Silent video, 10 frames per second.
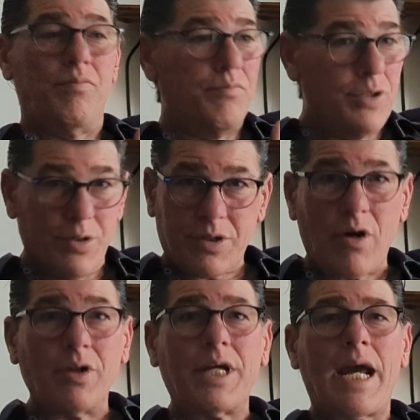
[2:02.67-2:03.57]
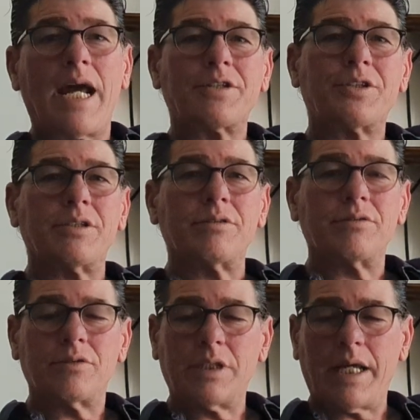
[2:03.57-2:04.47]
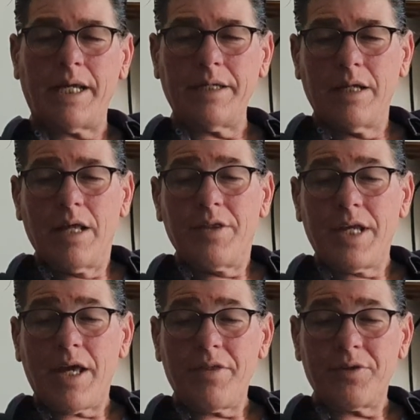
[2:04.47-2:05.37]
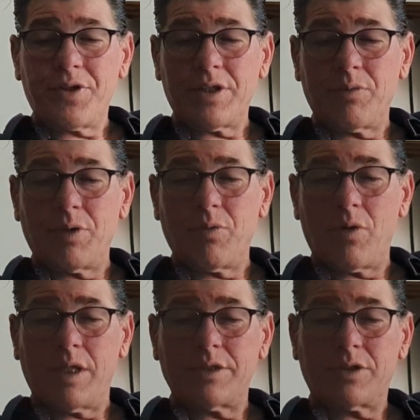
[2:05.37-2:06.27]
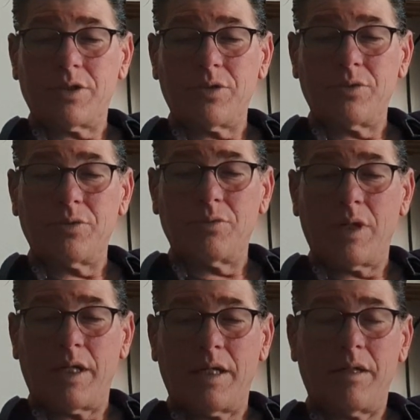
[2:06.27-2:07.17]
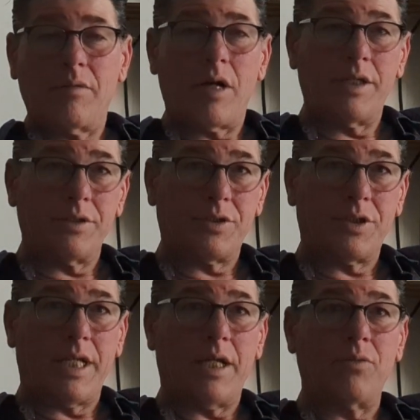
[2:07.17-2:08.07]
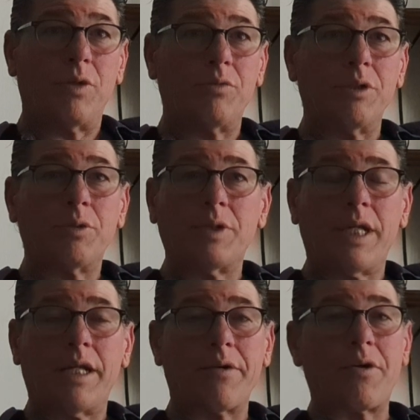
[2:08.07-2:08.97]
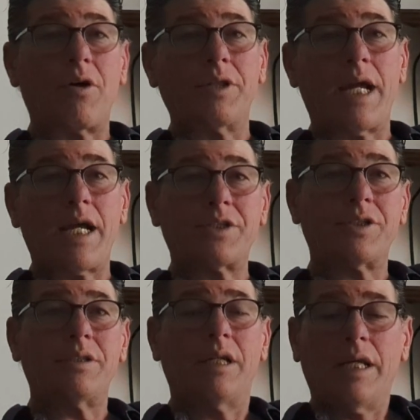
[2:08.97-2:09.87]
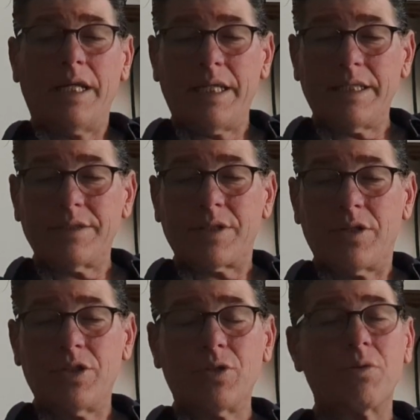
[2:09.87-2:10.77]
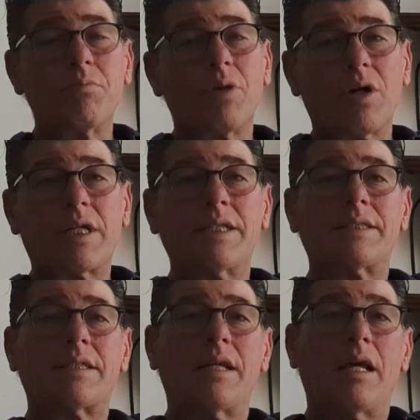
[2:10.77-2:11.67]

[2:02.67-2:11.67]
your call to action? Okay. The other thing that we want to understand when we create our call to action is your market's